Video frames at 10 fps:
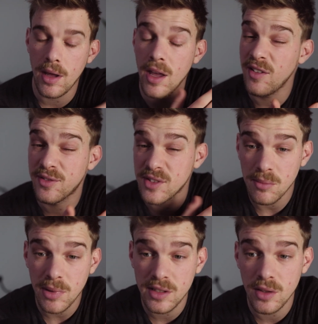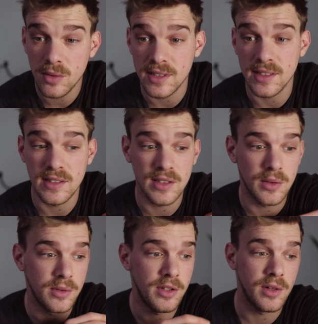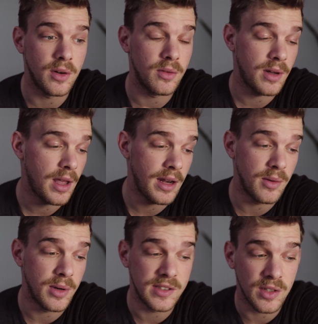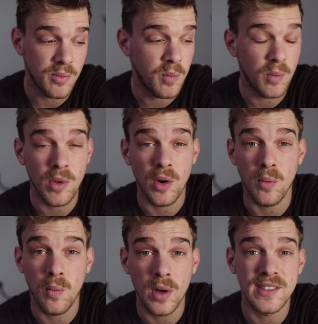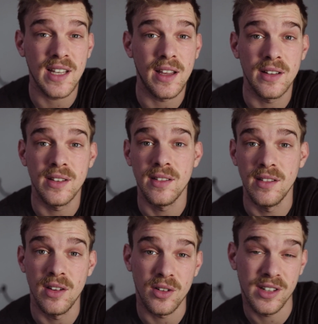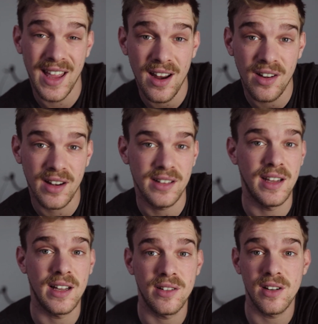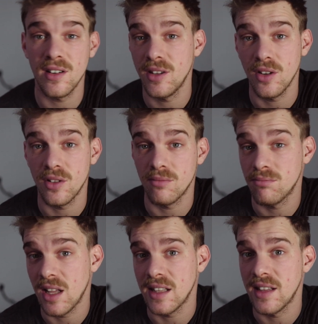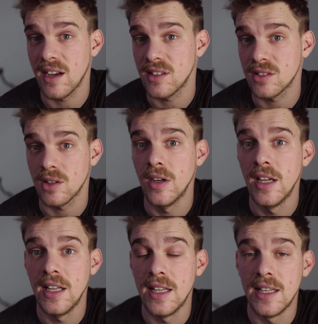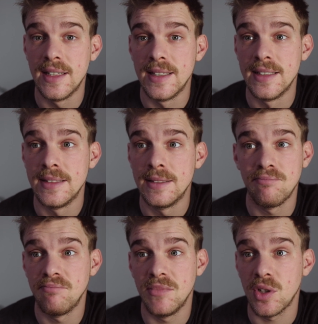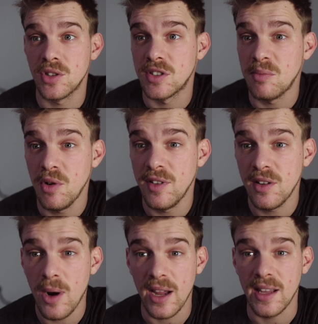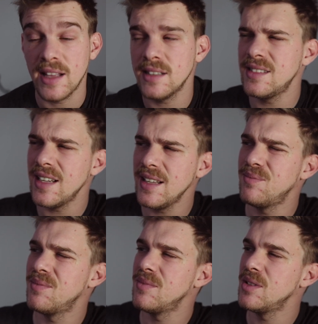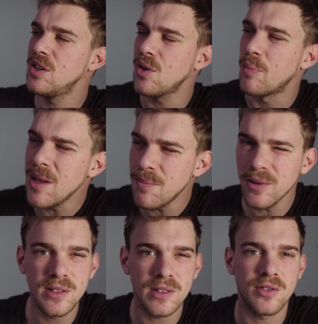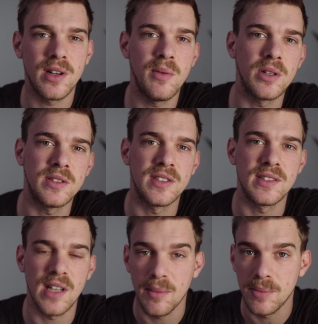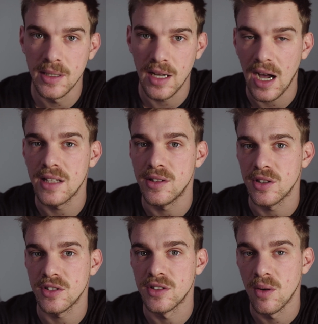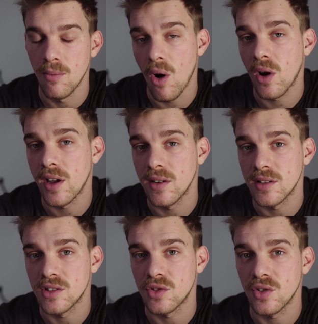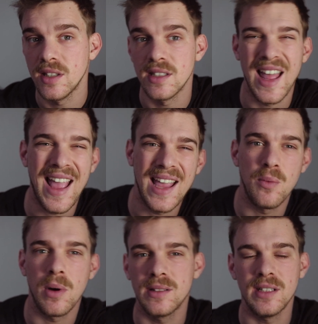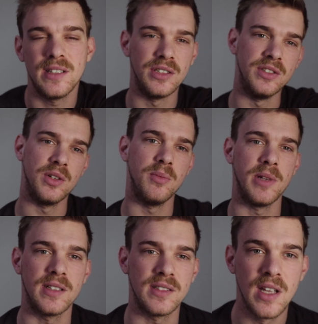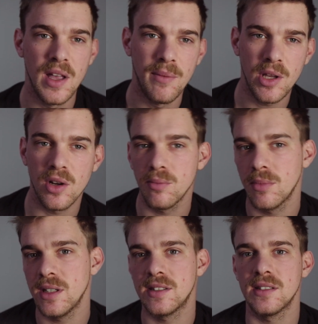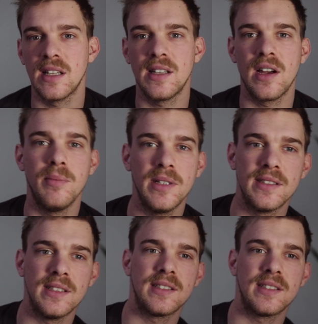If somebody notices you, you know, anyways, you're 1 second you're there and the other you're not there, so you're just moving away. And they, you know, people don't really want to stop others walking on a street that, hey, what did you do? Because, you know, it's not their business